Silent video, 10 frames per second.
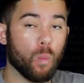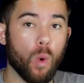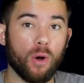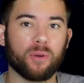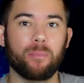
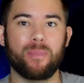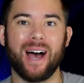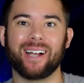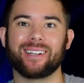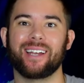Welcome
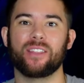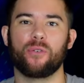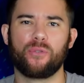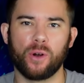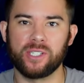back, and the
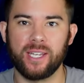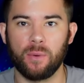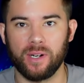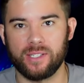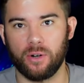first thing
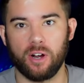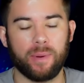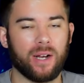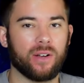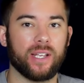we're going to talk
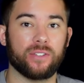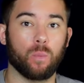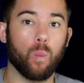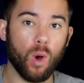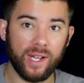about is
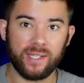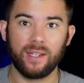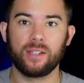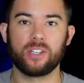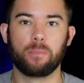what
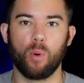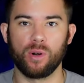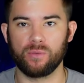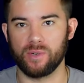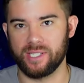
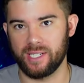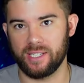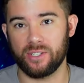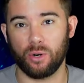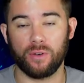support and
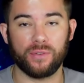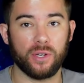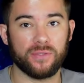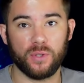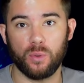resistance are for
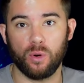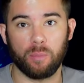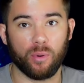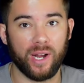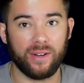those of you who are
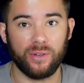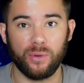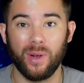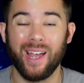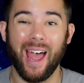brand
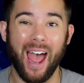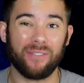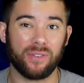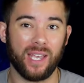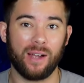new.
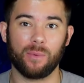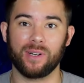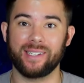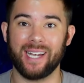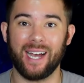After that, we're
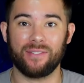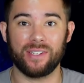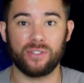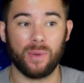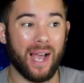going to dive
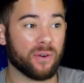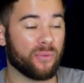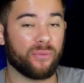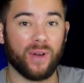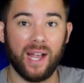into how to
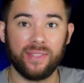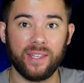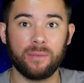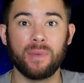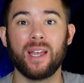find
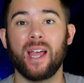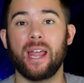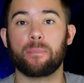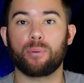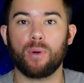them
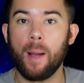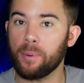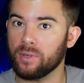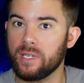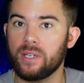and
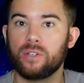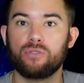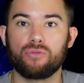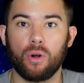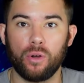properly
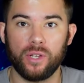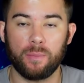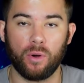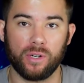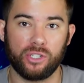draw
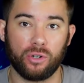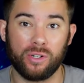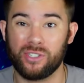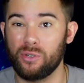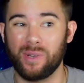them on a
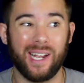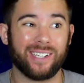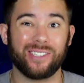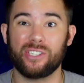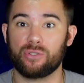chart so you can
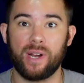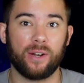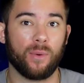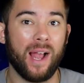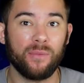actually trade
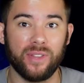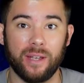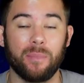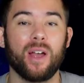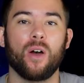around
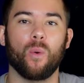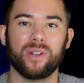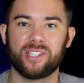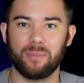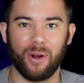them
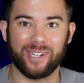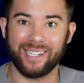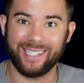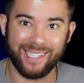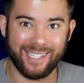once the
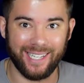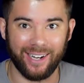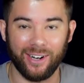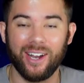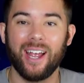market gets
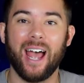there.